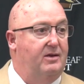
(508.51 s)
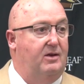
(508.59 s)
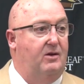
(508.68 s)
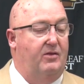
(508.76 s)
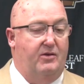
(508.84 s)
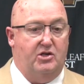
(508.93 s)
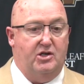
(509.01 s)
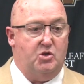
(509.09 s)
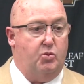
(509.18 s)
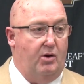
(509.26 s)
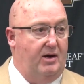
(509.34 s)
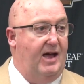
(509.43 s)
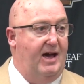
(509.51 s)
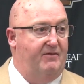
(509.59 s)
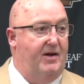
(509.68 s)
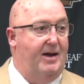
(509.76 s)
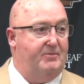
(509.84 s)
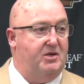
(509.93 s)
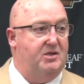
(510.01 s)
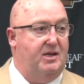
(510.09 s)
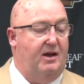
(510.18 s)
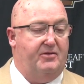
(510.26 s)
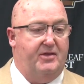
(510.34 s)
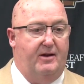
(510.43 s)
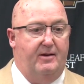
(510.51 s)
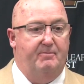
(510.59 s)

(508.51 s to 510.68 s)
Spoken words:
You know, there just weren't a lot of options out there.